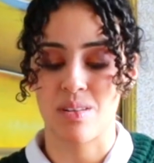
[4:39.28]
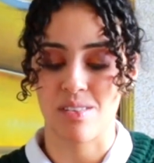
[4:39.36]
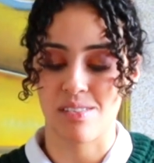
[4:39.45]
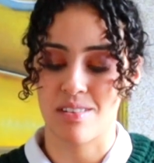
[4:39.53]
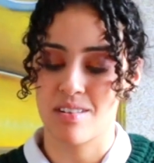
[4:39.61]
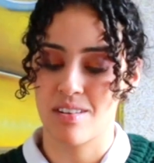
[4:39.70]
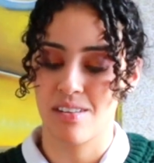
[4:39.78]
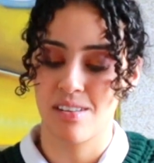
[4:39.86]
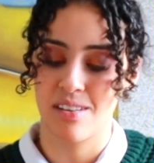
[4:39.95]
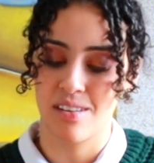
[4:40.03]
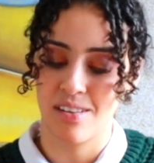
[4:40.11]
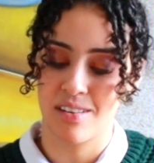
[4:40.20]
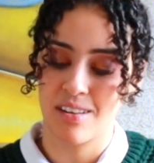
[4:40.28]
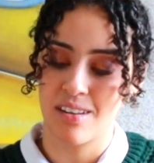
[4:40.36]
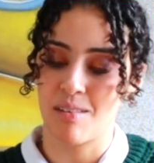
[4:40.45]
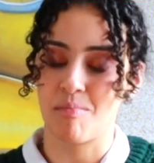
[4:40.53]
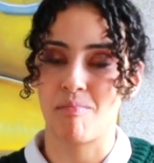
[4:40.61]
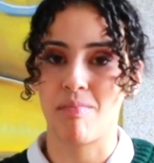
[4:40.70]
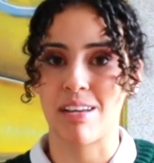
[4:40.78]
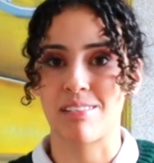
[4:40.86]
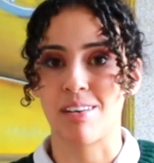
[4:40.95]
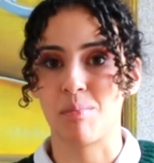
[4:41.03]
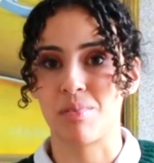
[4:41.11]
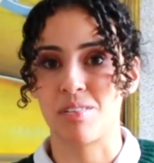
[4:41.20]
it doesn't mess
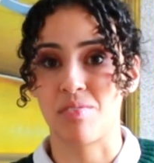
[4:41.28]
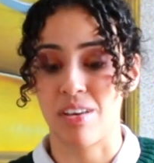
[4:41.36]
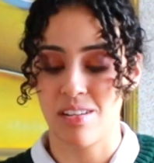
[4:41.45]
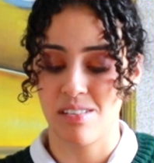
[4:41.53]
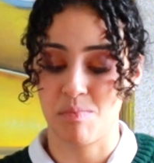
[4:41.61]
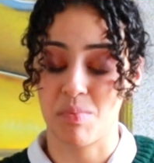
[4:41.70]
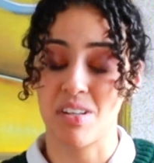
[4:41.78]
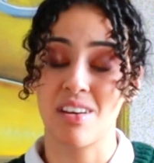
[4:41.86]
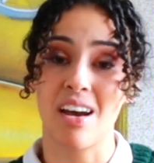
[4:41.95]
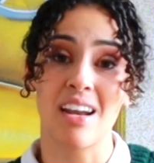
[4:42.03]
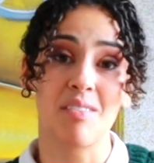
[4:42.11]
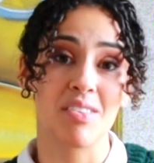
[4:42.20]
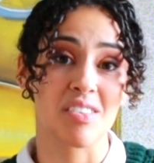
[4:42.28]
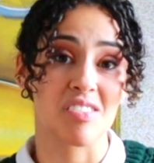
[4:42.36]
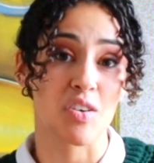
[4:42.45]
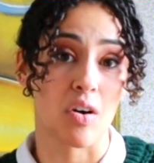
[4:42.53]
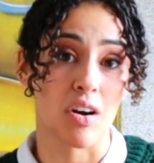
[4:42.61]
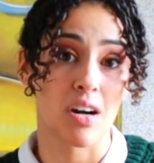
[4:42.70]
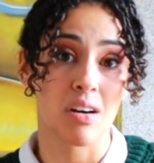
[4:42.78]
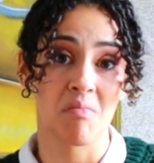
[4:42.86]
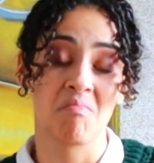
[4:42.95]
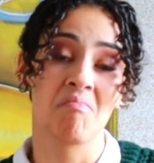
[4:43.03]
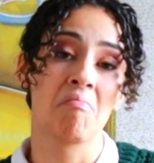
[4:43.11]
up his face, but it kind of is a scar.